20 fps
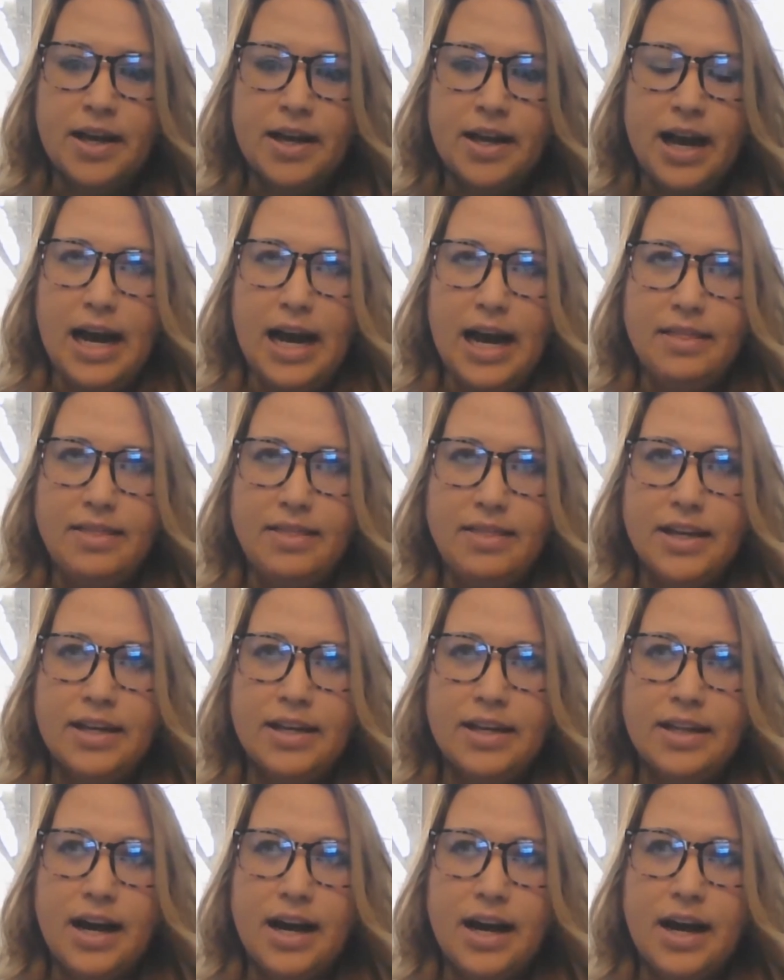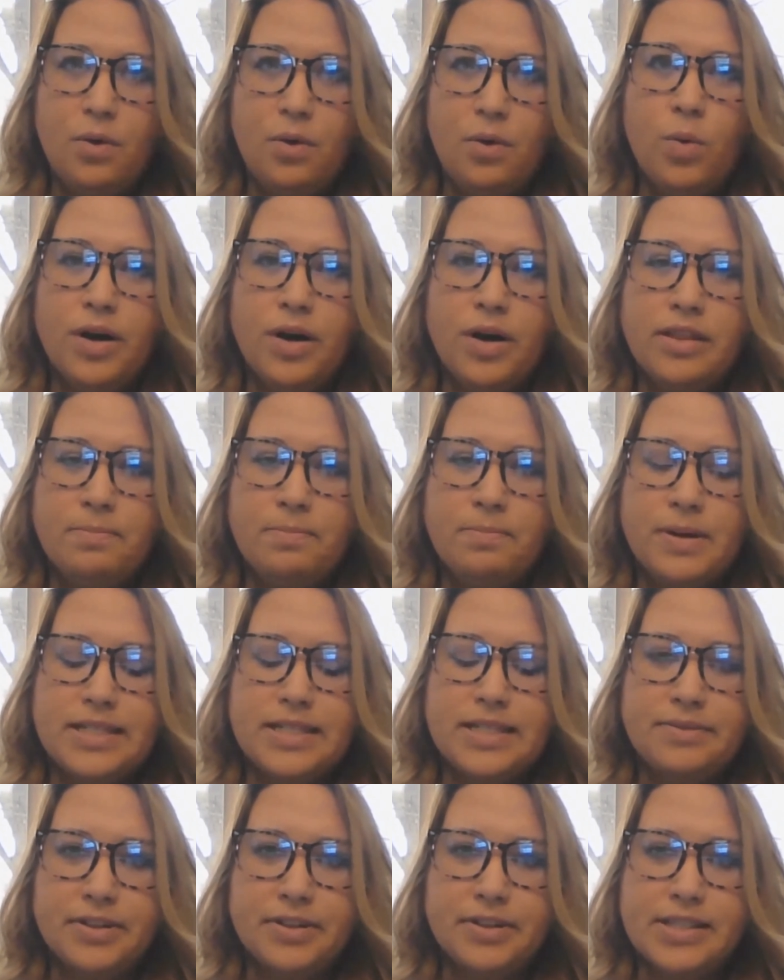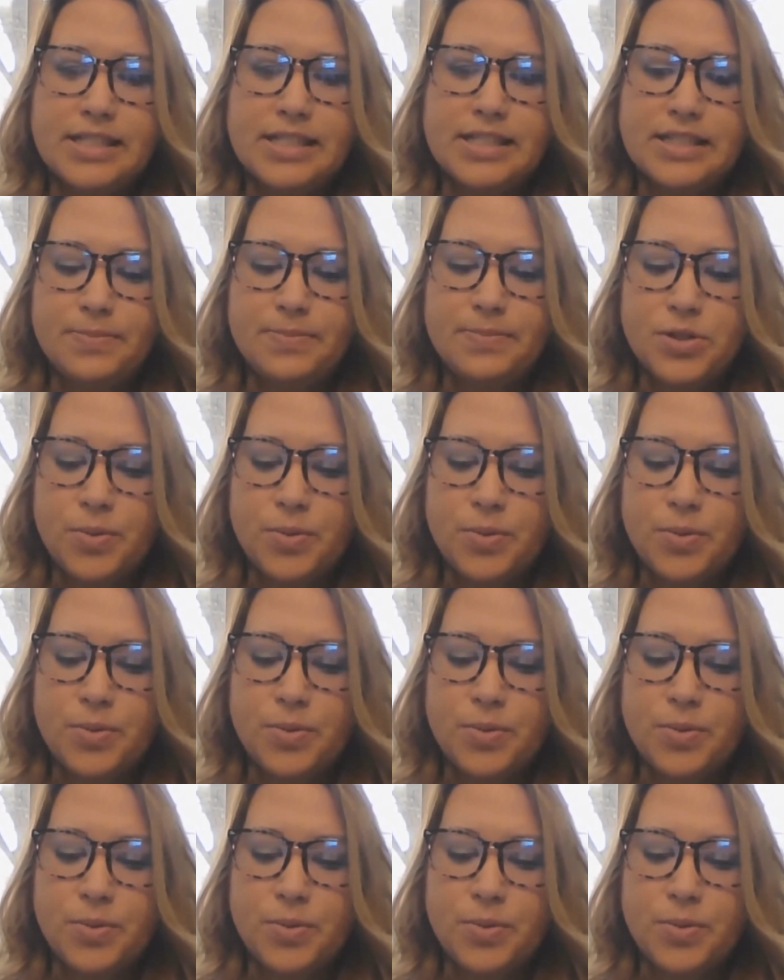I think one of the big differences